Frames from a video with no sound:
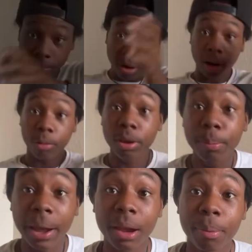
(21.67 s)
Alright, we
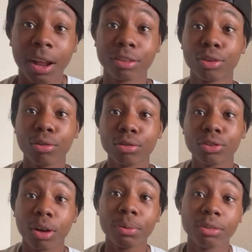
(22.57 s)
back, but I told
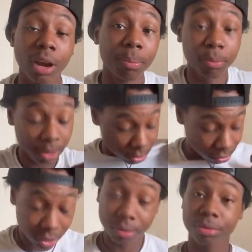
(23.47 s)
y'all we dropping, we in the
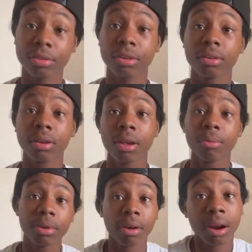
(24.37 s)
same shirt.
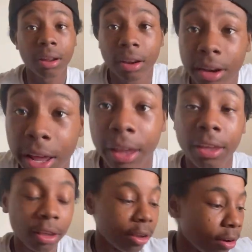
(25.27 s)
We grinding today, you
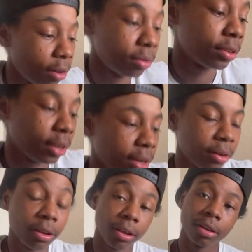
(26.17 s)
know what I'm
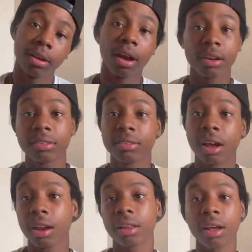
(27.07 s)
saying? God just
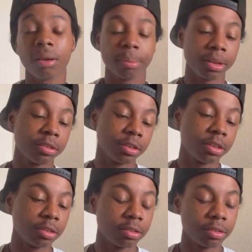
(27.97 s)
got a lot of
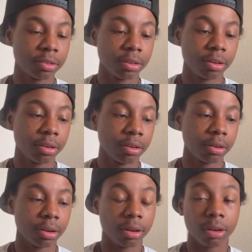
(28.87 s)
messages
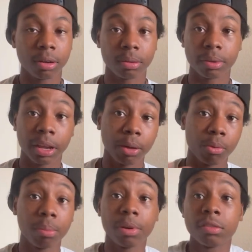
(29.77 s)
uh, that he
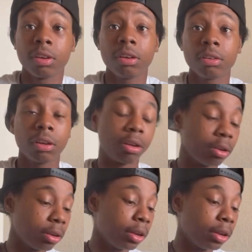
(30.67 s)
wanted me to tell y'all.